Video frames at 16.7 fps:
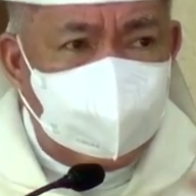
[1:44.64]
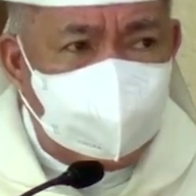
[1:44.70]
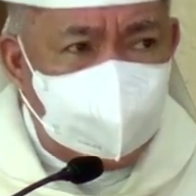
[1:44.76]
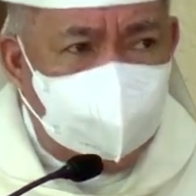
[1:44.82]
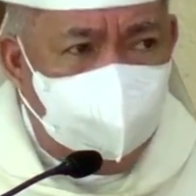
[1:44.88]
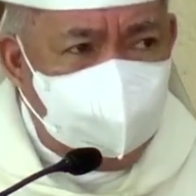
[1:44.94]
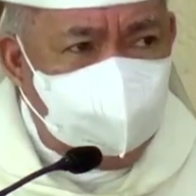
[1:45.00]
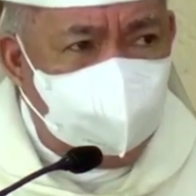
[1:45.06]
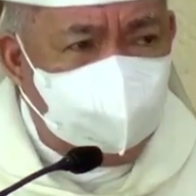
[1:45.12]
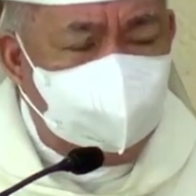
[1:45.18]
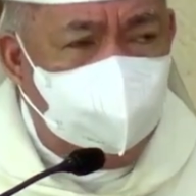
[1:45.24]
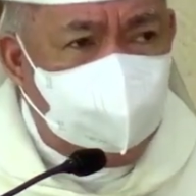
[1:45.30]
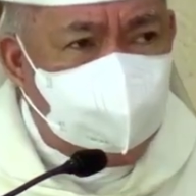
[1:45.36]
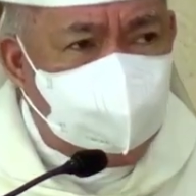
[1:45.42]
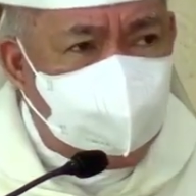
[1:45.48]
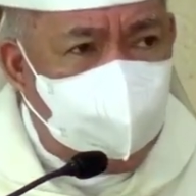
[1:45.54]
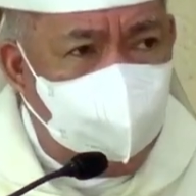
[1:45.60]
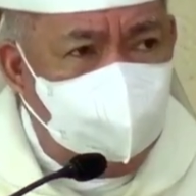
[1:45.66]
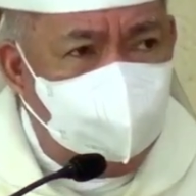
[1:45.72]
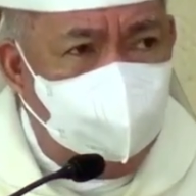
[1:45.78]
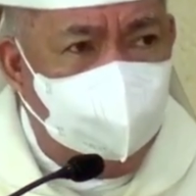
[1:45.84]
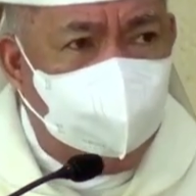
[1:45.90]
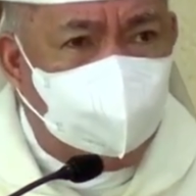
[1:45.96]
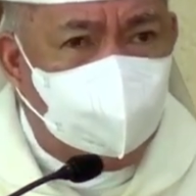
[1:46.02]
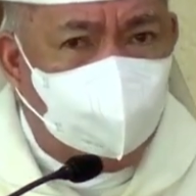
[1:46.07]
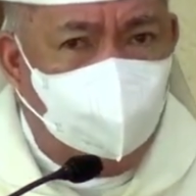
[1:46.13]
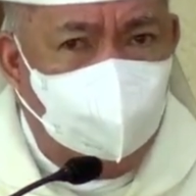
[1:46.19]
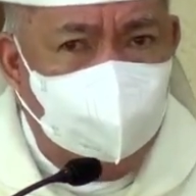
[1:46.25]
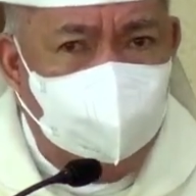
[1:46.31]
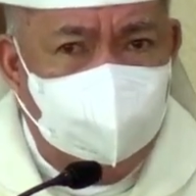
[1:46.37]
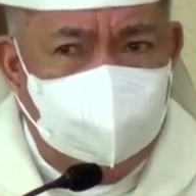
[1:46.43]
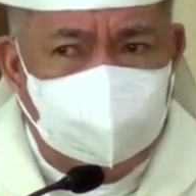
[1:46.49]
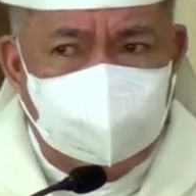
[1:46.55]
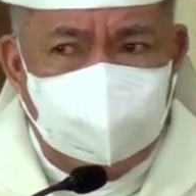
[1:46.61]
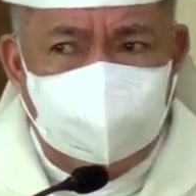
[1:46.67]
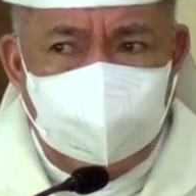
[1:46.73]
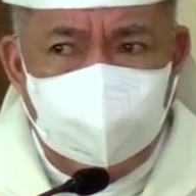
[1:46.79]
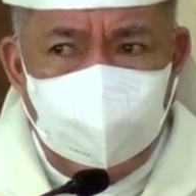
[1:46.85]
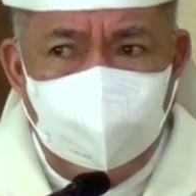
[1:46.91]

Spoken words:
Tagsa-tagsa may calling.